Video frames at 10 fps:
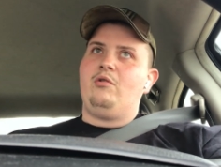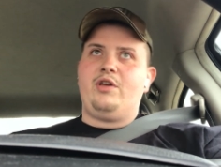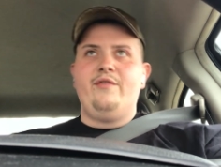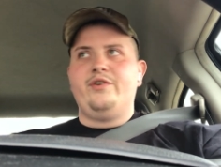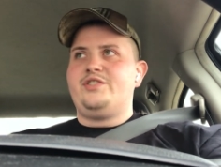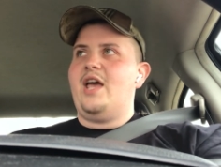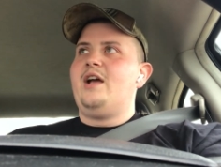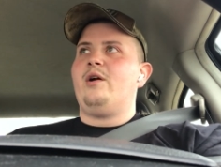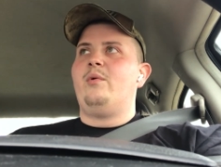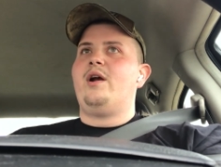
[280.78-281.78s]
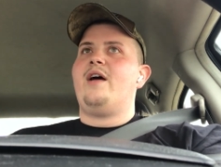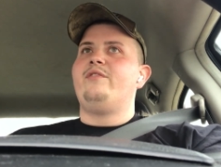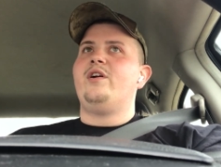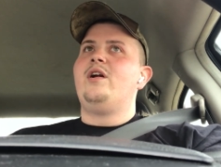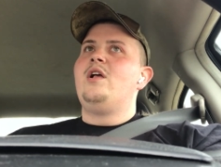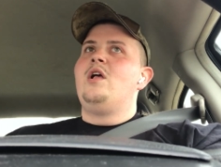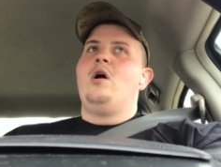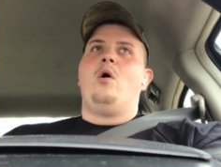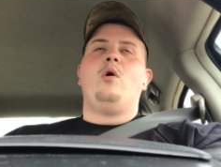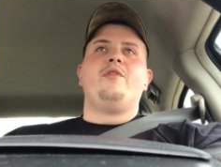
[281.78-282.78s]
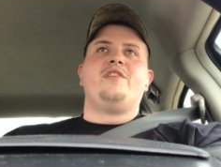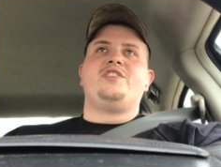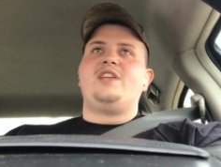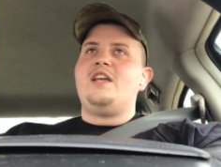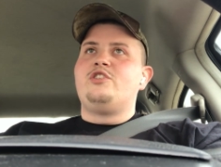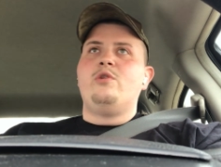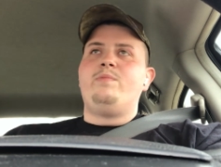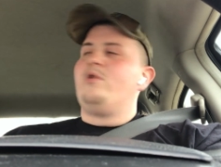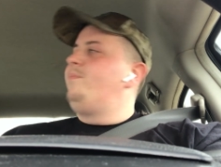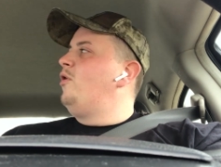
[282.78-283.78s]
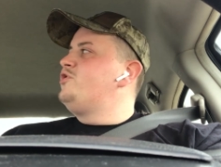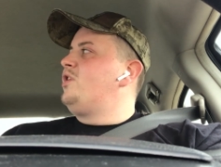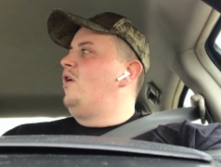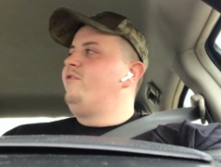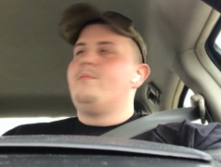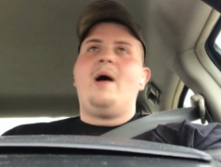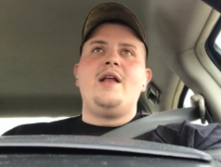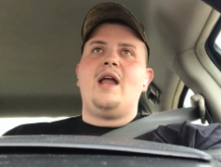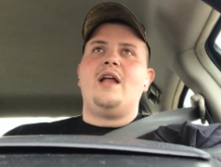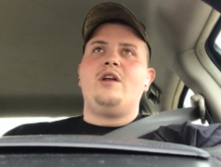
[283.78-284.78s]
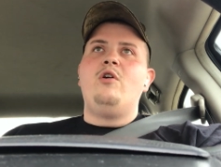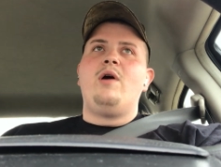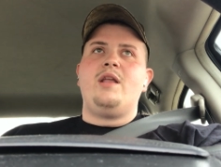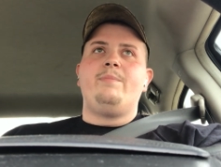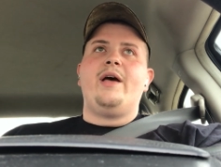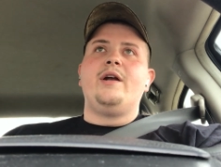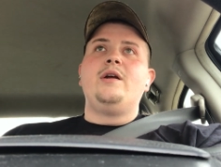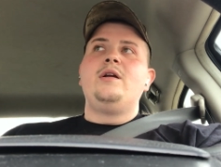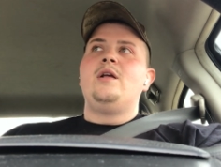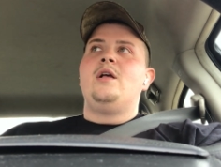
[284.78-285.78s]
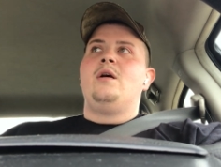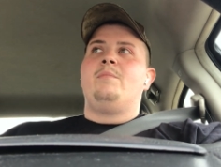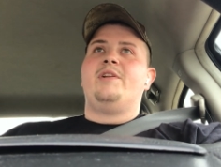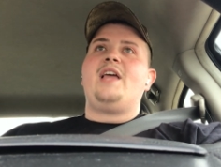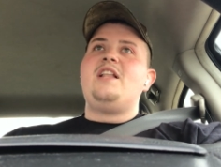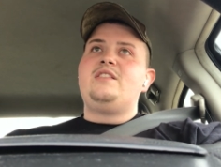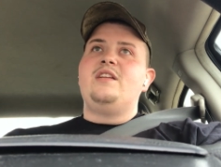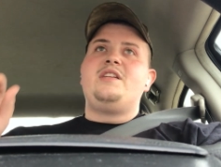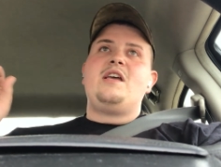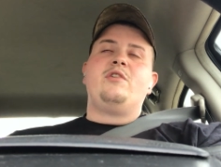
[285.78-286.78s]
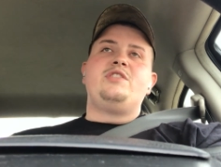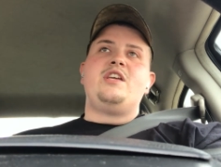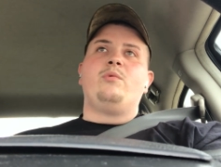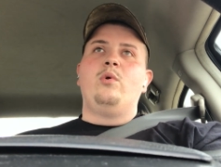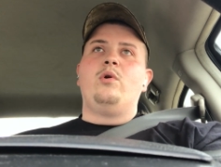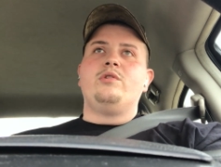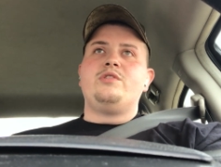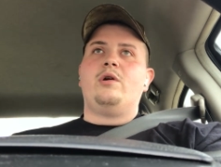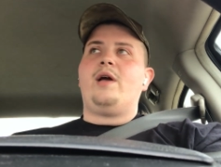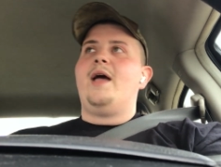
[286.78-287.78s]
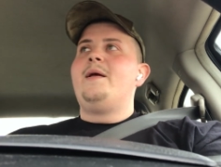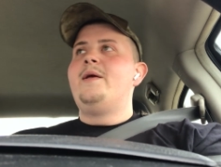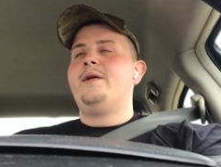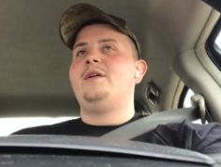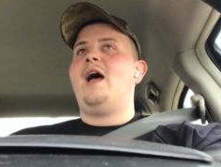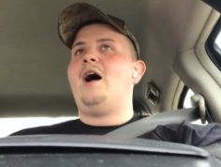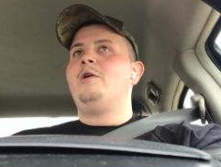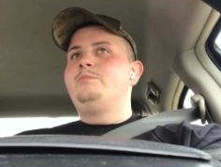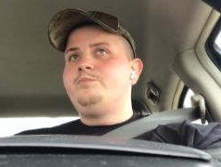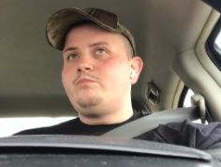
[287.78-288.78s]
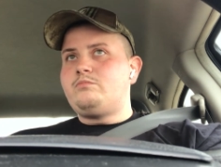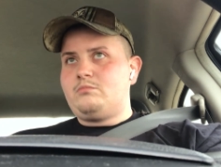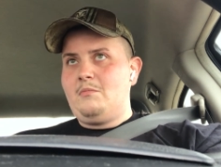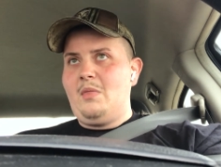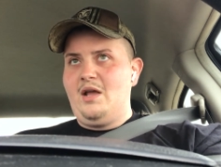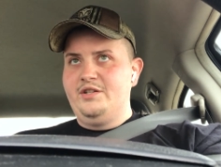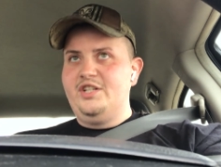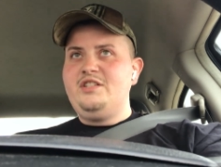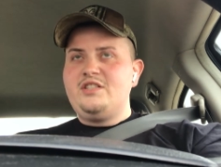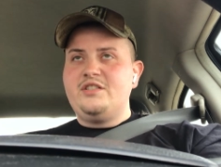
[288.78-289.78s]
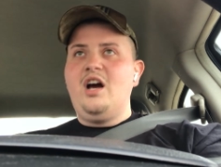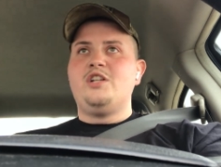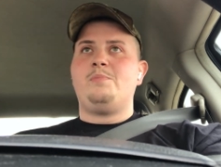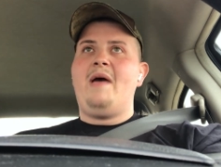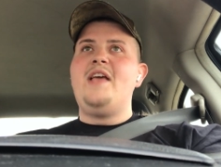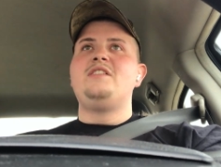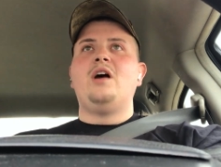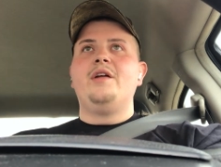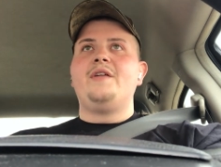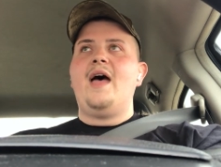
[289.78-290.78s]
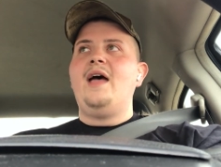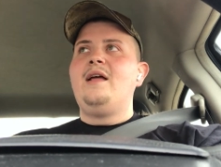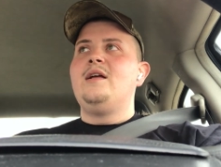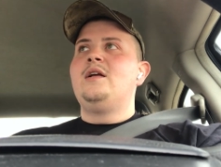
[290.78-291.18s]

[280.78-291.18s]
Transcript: give or take or whatever, or the state trooper who pulls you over might not know any better. But that's the DOT rules, okay? Now, just to touch base on that,